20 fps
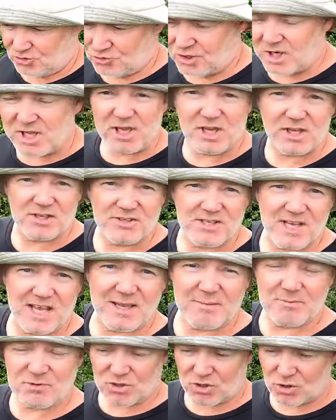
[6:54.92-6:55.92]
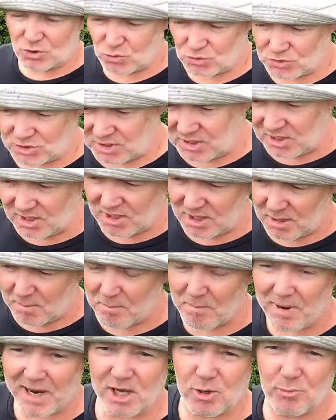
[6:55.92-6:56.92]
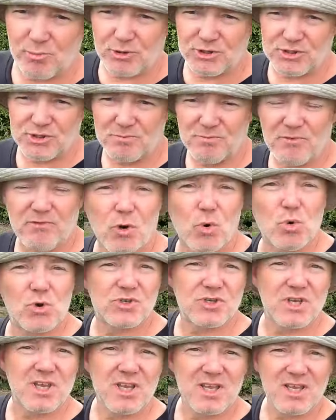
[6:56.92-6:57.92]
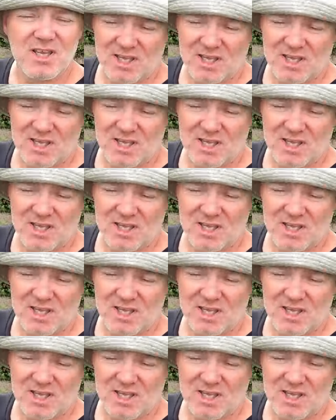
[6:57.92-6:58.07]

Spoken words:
tricky at times, using the microprism focusing